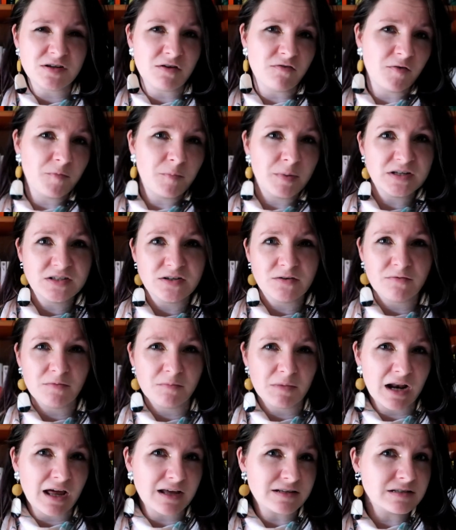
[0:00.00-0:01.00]
stuff I've picked up
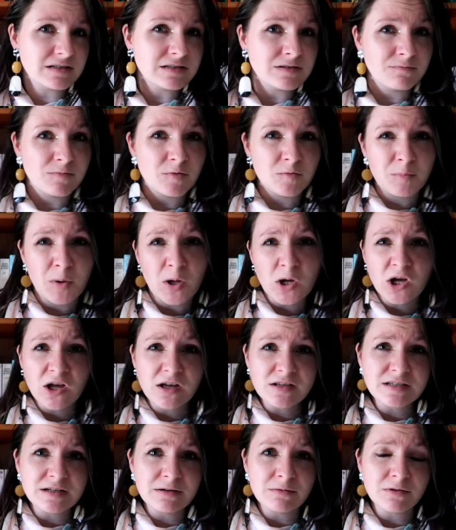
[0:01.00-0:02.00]
from classics and from
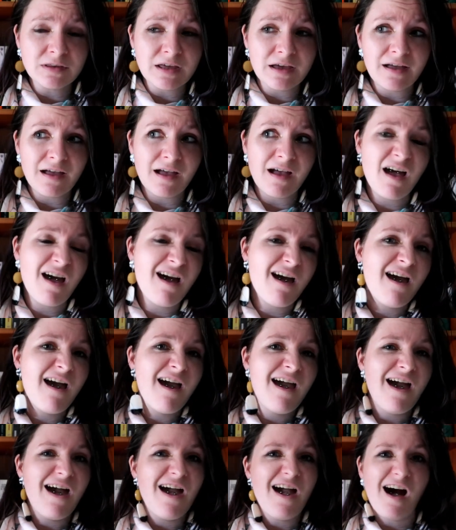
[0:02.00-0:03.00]
podcasts here or there.
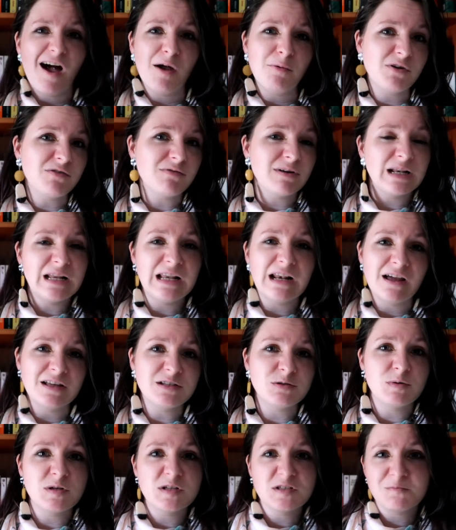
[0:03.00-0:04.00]
I would really
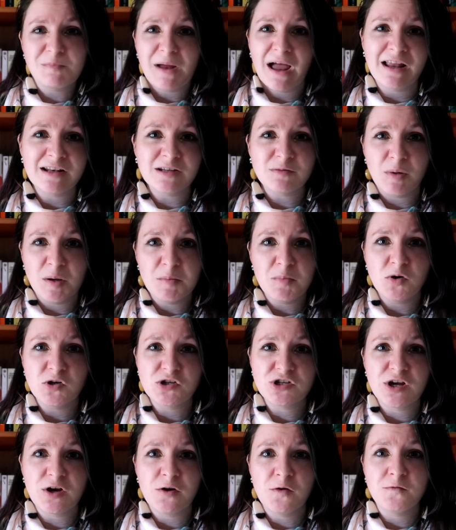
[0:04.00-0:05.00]
like to expand my
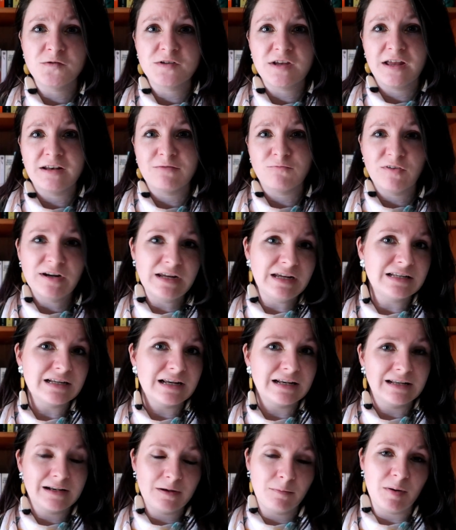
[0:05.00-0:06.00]
bookshelves and read
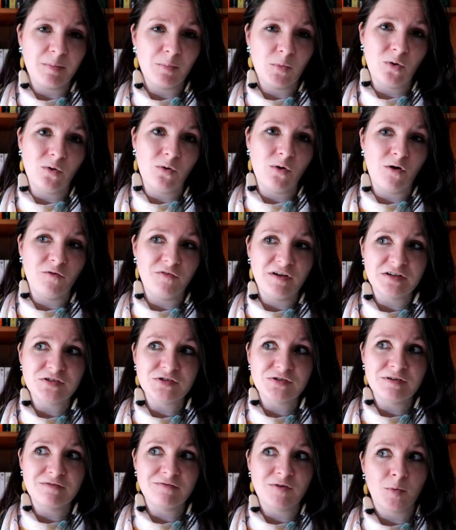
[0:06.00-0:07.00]
a little bit more of
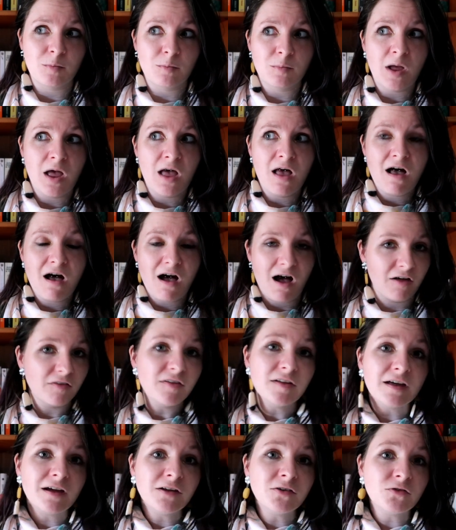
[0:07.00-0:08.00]
history from
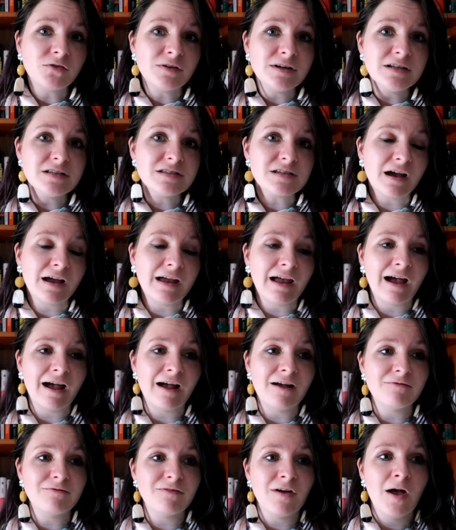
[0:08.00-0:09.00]
other countries. I
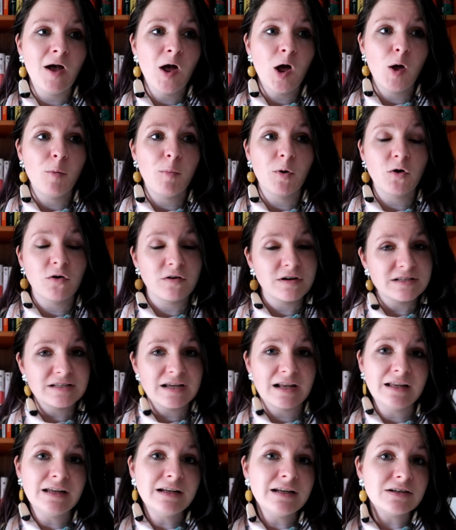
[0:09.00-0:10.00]
have a book on
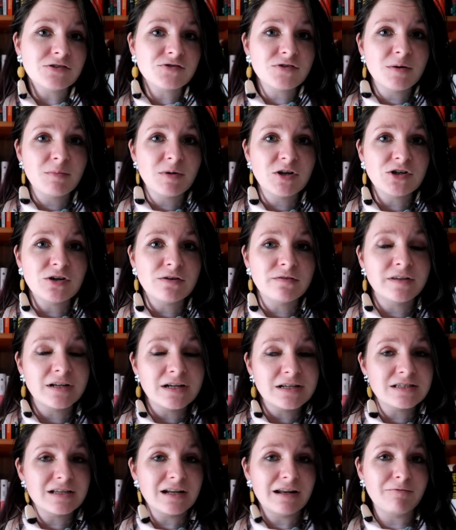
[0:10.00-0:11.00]
Italian history on my shelf
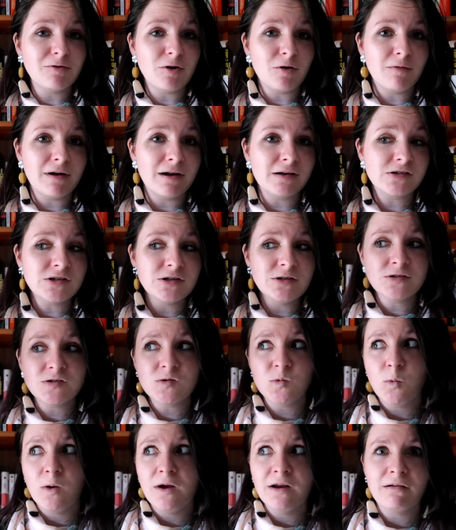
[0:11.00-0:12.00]
that I still haven't got around to,
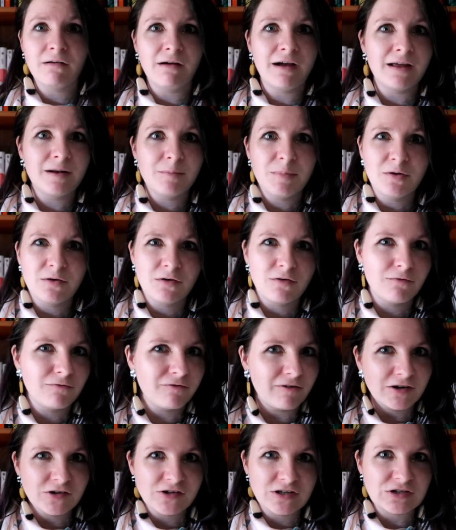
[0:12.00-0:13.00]
so why not add a book on
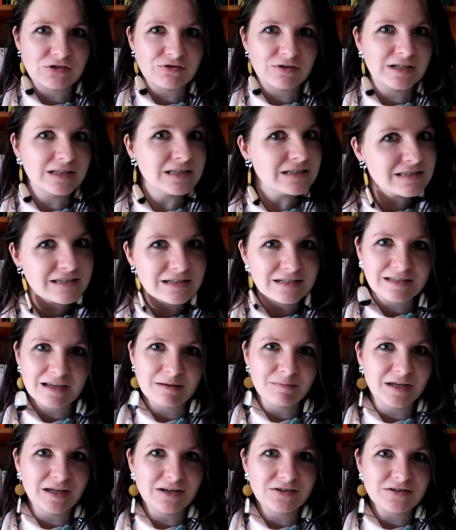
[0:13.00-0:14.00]
French history that's going to
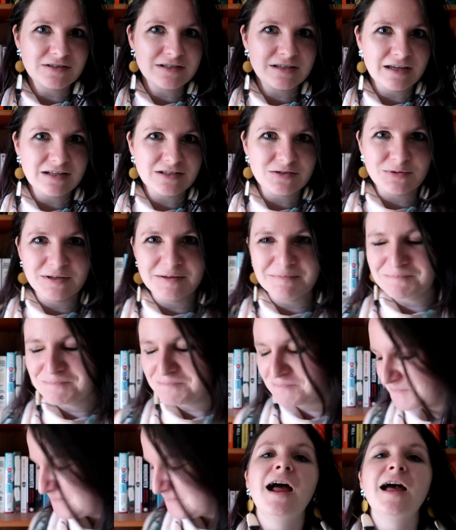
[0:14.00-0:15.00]
take me ages to get to it.
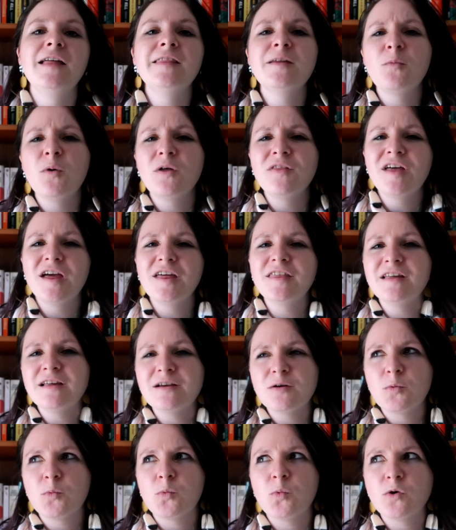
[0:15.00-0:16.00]
And then one that I
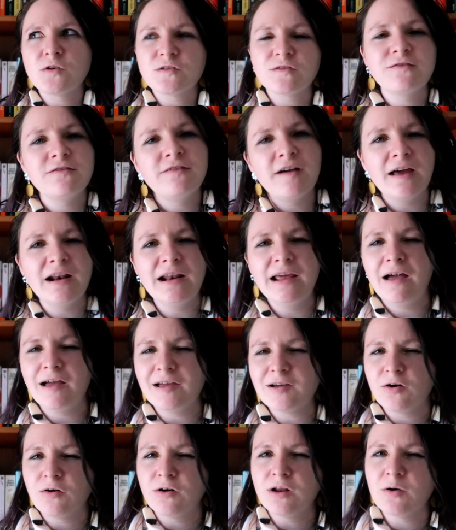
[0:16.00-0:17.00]
think was fairly
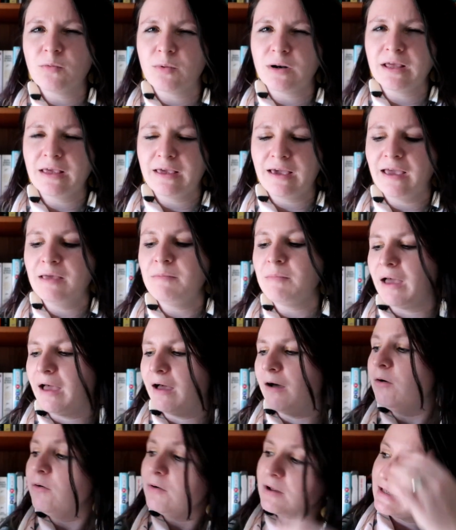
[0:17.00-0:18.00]
iconic when it came
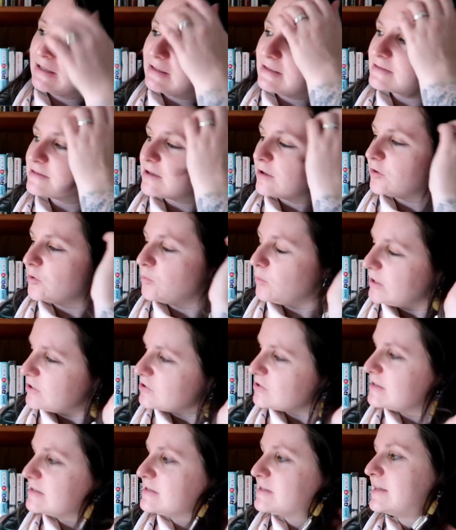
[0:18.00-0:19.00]
out is The
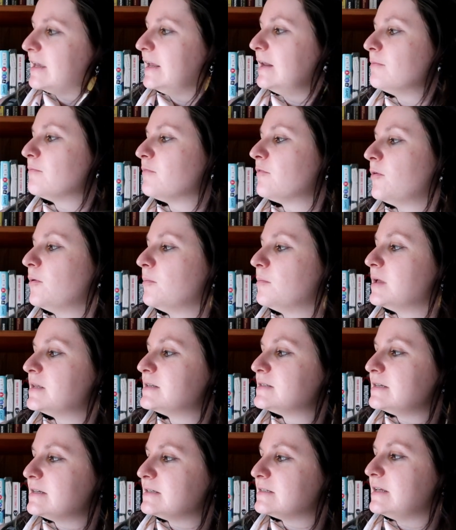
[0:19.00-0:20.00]
Witches, Salem from
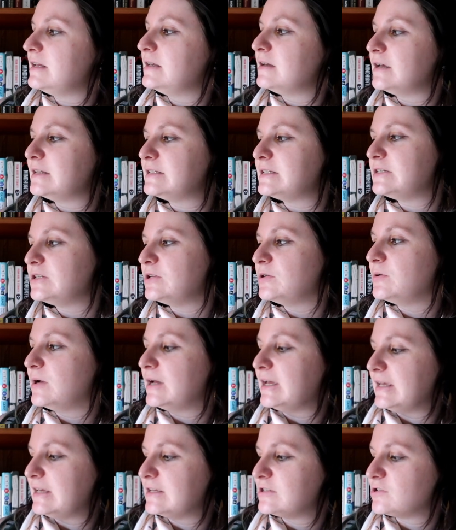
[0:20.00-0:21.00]
1692,
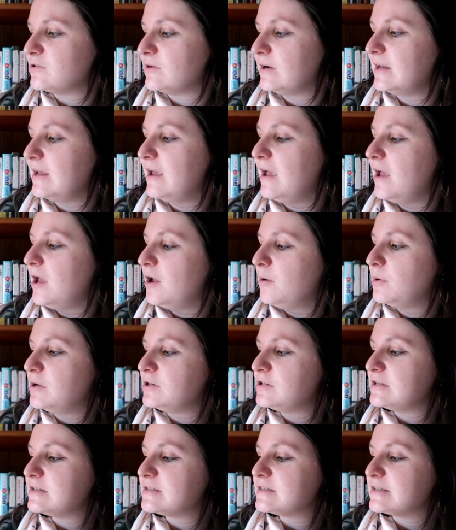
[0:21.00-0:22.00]
A History,
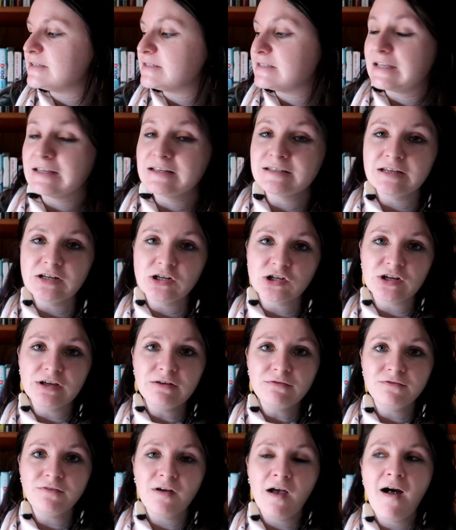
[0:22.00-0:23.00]
which is Stacey
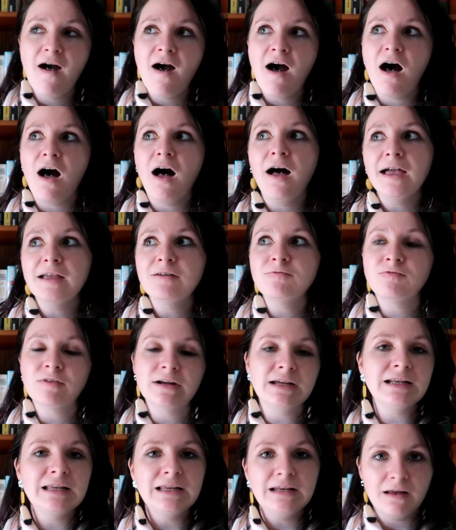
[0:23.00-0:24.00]
Schiff. I
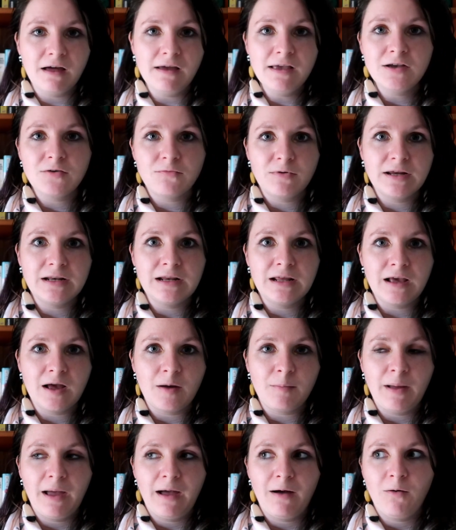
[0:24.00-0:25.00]
really like reading
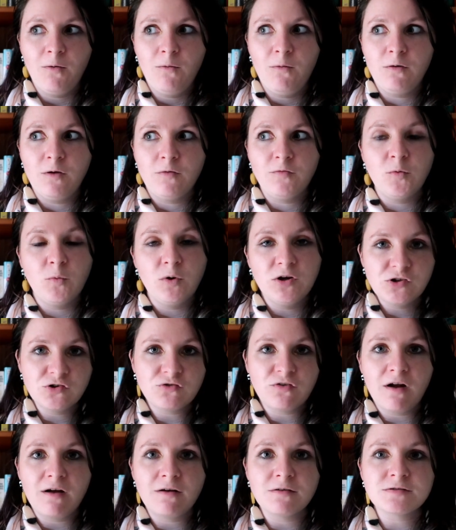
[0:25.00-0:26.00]
about the witch
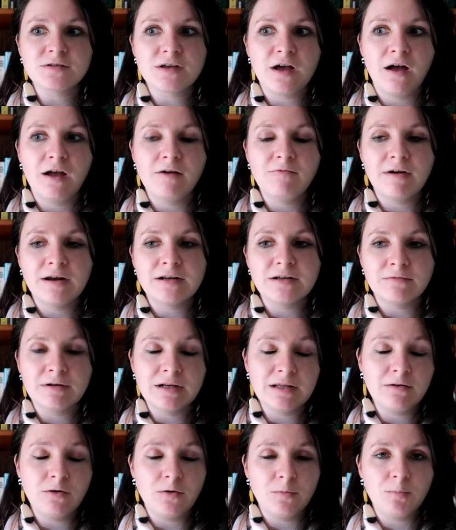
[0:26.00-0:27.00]
trials. I read a
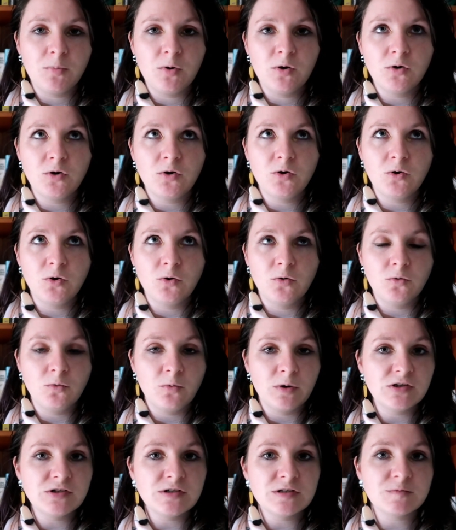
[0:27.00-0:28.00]
really good book called
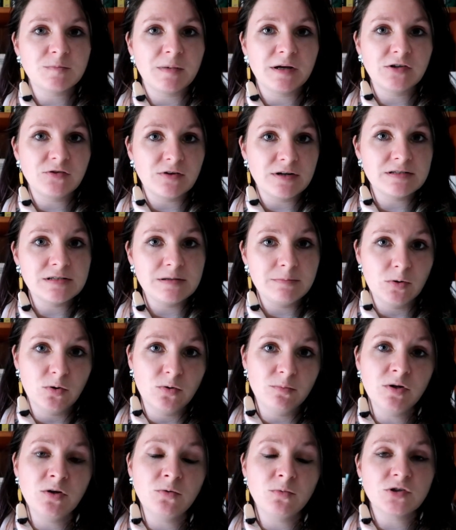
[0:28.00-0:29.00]
Witches by Tracy
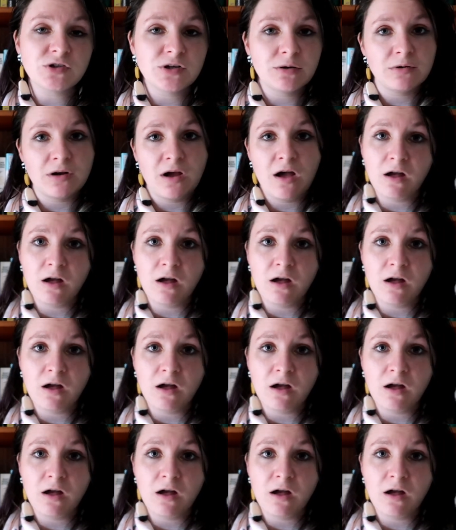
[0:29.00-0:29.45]
Borman, which I would